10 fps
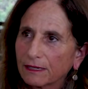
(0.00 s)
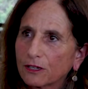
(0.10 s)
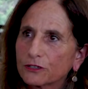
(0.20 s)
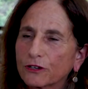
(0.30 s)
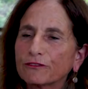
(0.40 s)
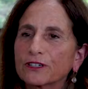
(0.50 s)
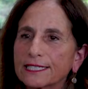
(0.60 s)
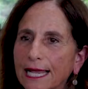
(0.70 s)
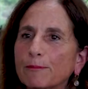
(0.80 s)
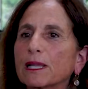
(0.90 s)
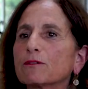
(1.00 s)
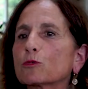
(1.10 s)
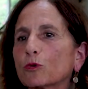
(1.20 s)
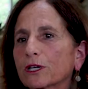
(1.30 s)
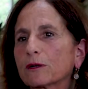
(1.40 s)
So for example, I was
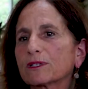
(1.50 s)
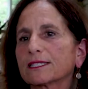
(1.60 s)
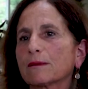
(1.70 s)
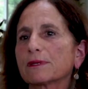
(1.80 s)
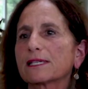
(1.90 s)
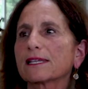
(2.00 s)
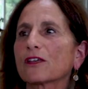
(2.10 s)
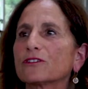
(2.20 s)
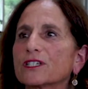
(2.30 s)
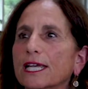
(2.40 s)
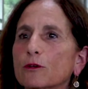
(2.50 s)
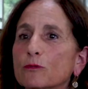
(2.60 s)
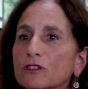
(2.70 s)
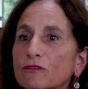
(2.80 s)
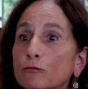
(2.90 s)
working with somebody the other day who
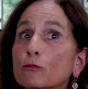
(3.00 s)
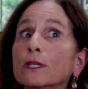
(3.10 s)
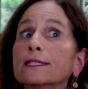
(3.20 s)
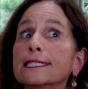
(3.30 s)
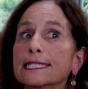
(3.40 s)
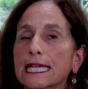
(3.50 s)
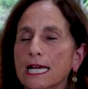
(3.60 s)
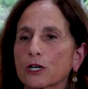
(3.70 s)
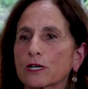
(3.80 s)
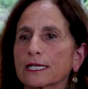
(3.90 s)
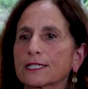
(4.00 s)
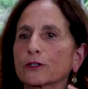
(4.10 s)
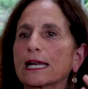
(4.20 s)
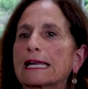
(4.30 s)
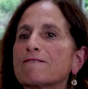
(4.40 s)
was really scared because they're
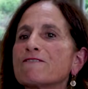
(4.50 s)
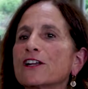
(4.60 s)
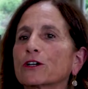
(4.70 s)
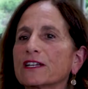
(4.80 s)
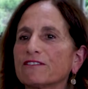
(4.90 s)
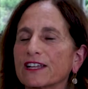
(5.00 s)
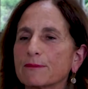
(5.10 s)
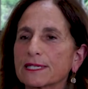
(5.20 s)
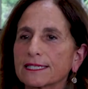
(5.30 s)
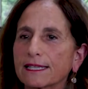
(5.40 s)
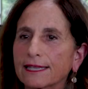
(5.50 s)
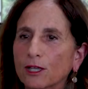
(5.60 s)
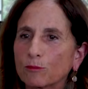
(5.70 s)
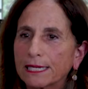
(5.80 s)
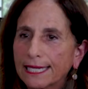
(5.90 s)
getting very famous that
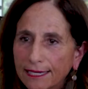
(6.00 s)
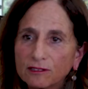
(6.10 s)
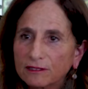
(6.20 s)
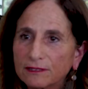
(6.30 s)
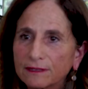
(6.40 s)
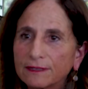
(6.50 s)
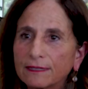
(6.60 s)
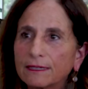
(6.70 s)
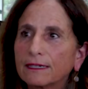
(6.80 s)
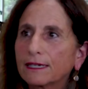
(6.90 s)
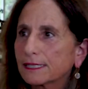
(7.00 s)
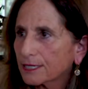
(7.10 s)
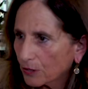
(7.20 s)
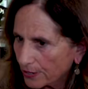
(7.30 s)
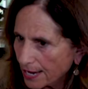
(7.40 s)
they'll be killed. I
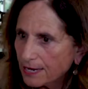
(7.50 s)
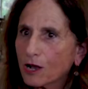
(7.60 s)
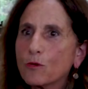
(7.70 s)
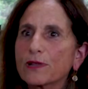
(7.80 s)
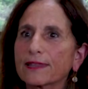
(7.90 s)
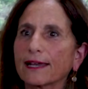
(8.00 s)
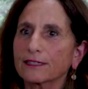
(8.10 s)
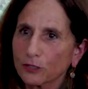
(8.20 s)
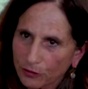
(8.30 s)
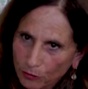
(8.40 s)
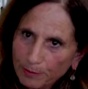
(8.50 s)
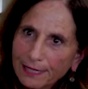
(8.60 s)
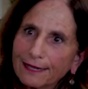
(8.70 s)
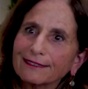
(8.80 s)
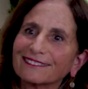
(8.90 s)
said, okay, go with that. So you'll be
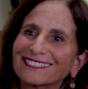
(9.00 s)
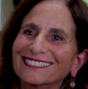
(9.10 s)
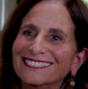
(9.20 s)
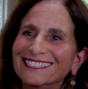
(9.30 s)
killed.